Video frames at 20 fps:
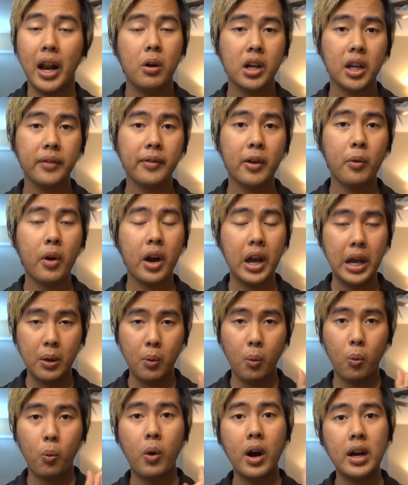But I will give
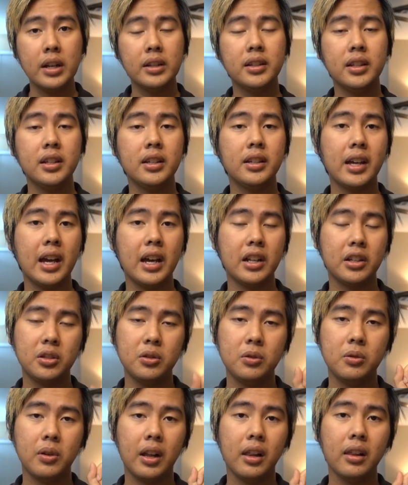away one
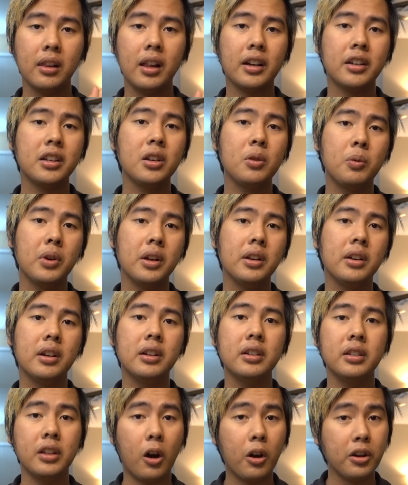decant to a lucky
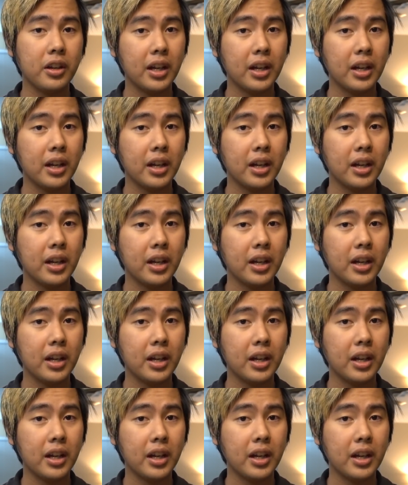winner.